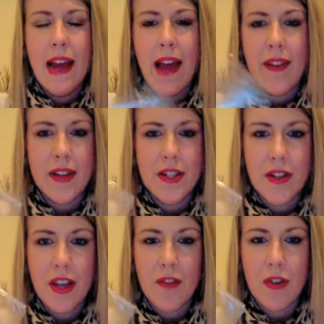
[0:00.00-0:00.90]
and they do
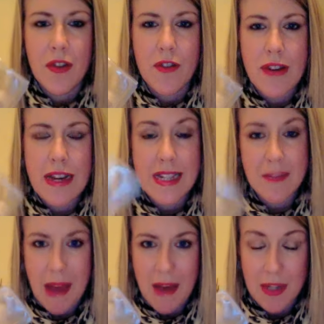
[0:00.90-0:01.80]
give you 3
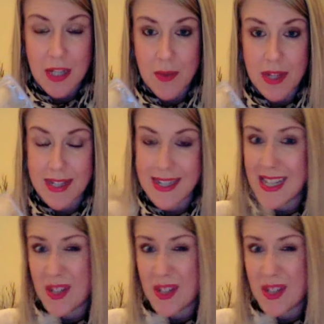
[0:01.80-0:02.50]
spare ones with this set.